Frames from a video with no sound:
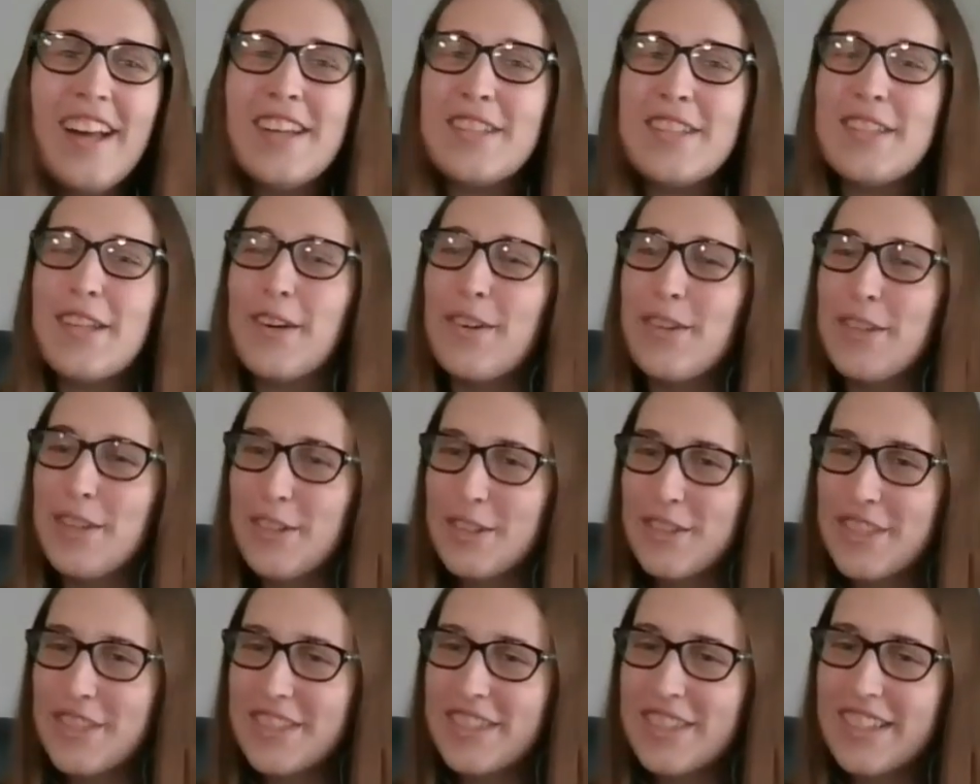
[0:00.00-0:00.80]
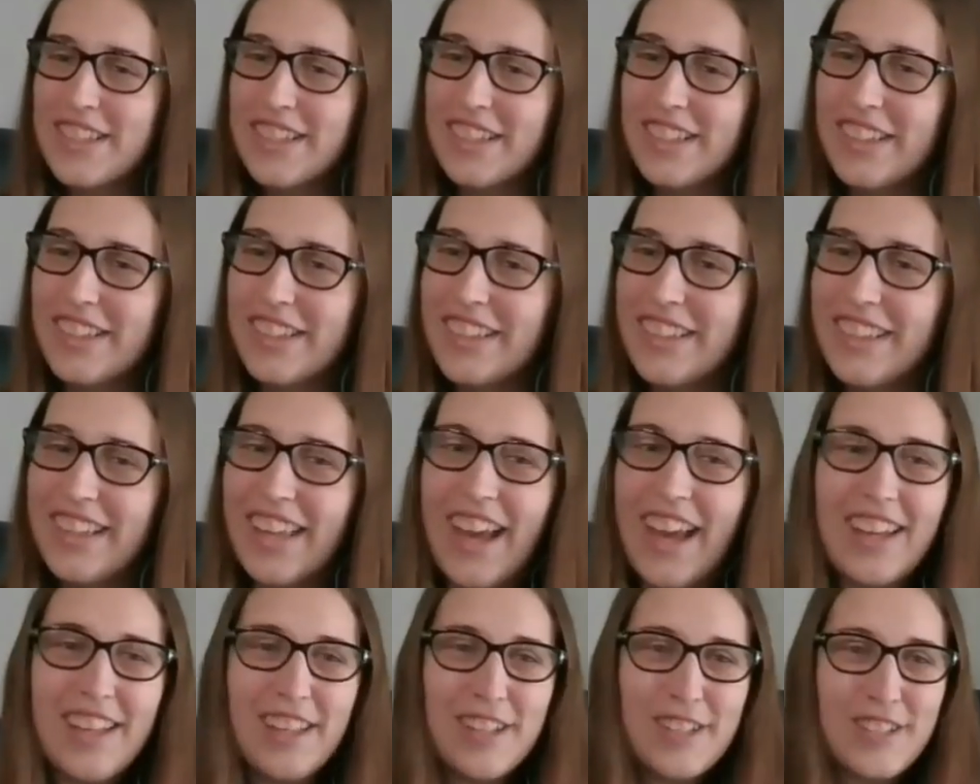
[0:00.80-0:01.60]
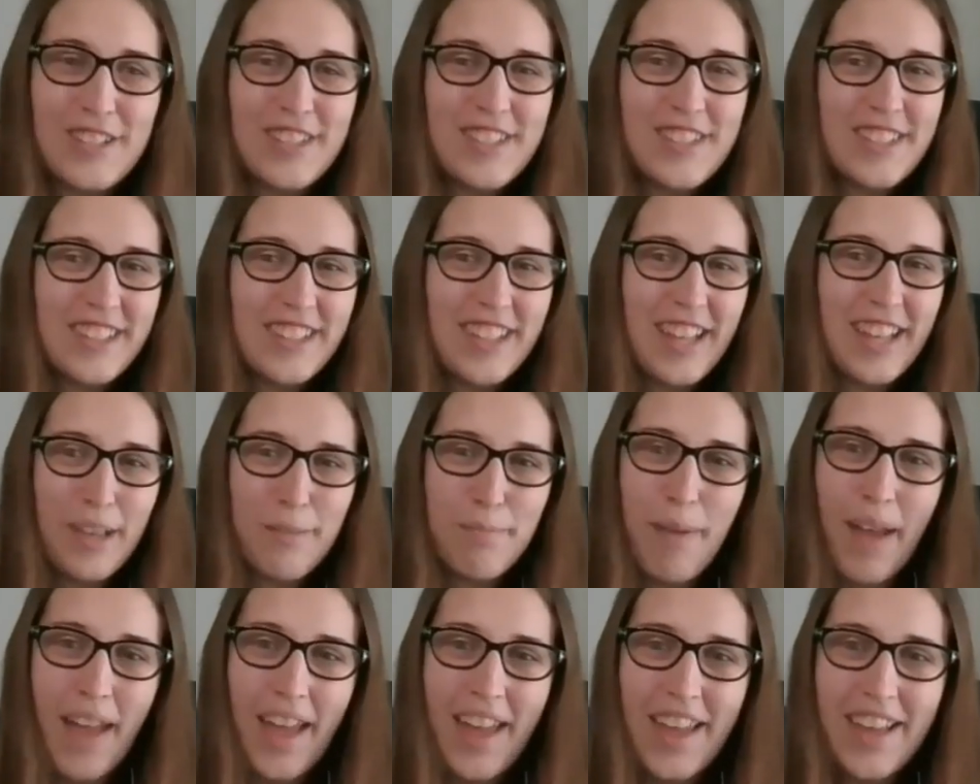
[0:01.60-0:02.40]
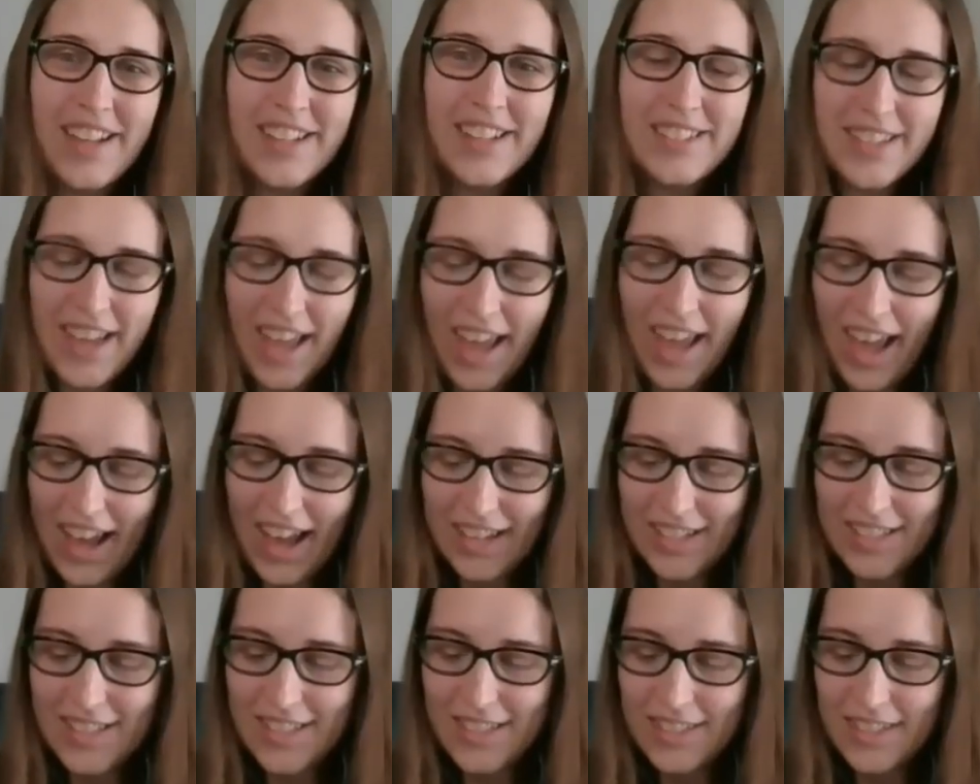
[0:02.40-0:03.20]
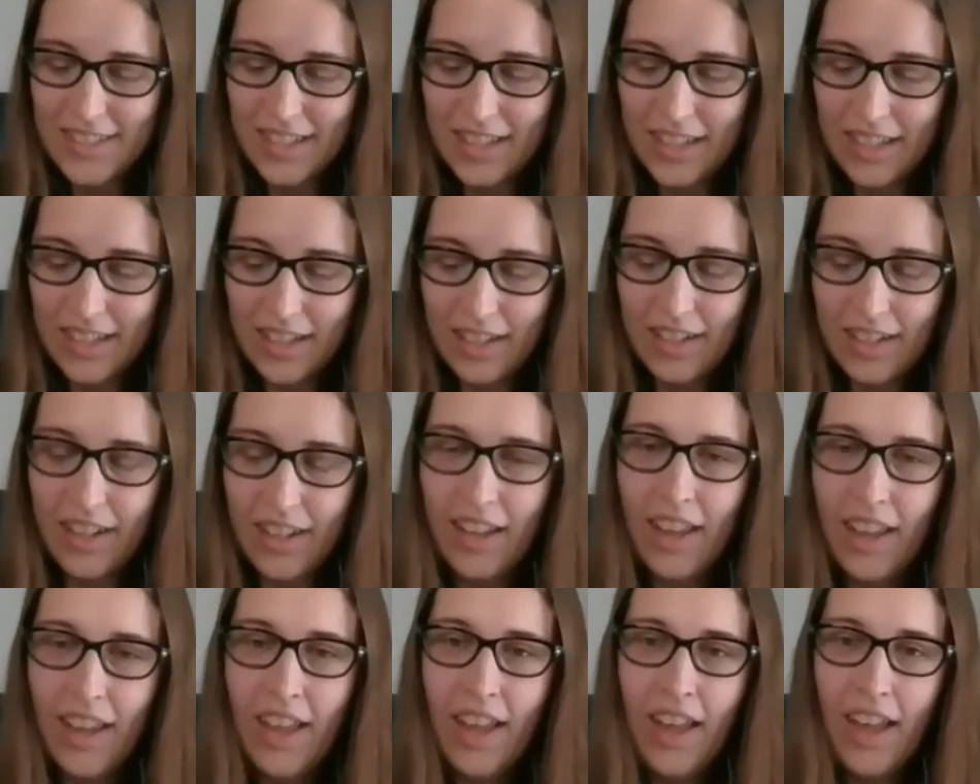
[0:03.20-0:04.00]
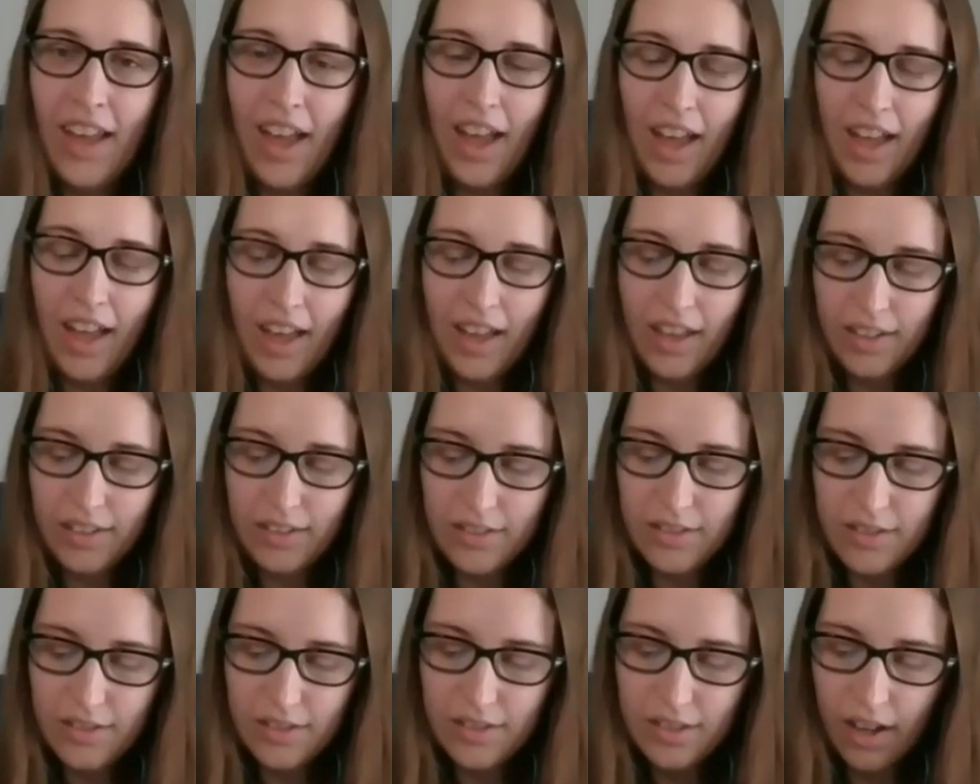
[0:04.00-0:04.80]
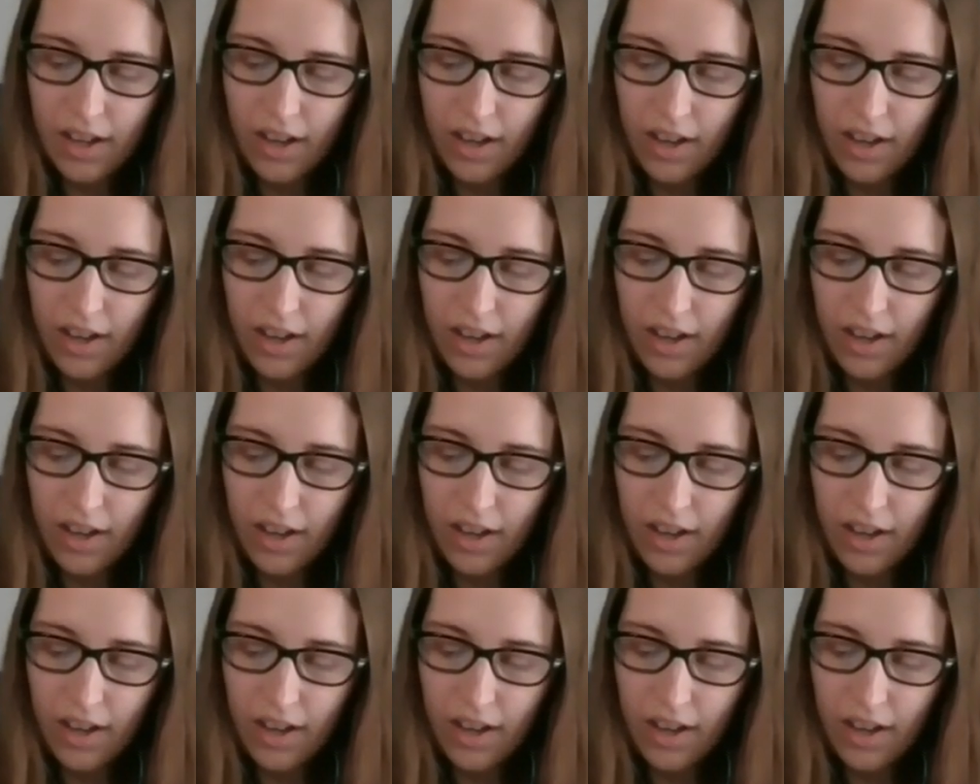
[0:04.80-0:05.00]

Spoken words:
So you're still like paying taxes in. And